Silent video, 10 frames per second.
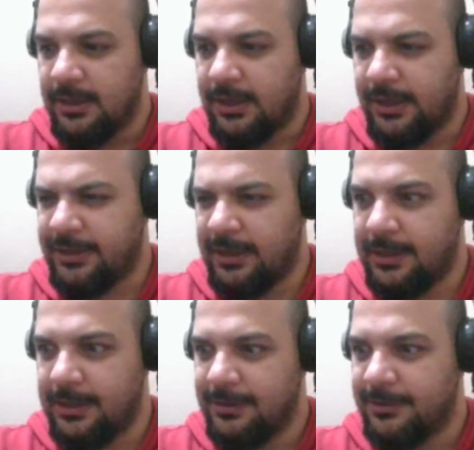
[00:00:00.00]
I
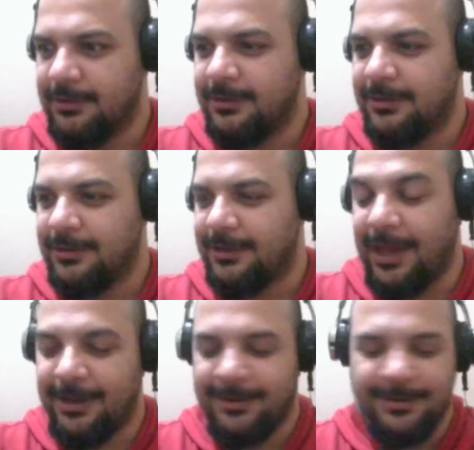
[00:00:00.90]
think.
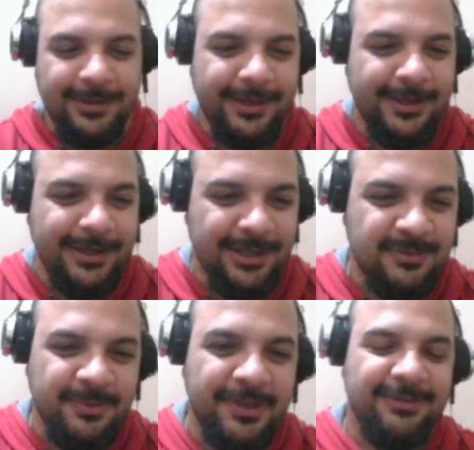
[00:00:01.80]
Yeah, it's
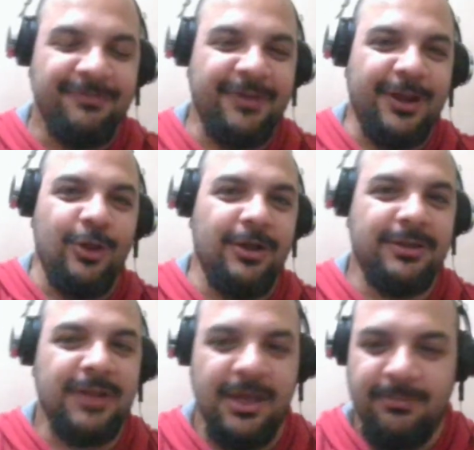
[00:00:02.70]
been a very long
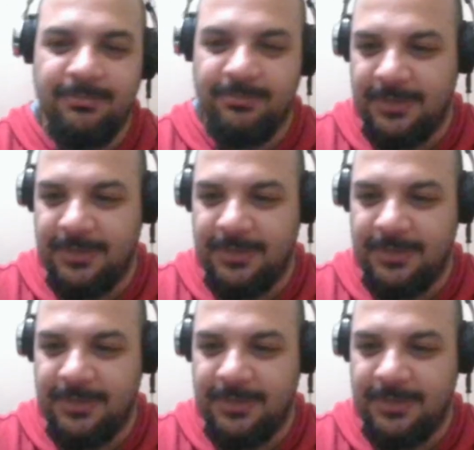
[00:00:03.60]
time.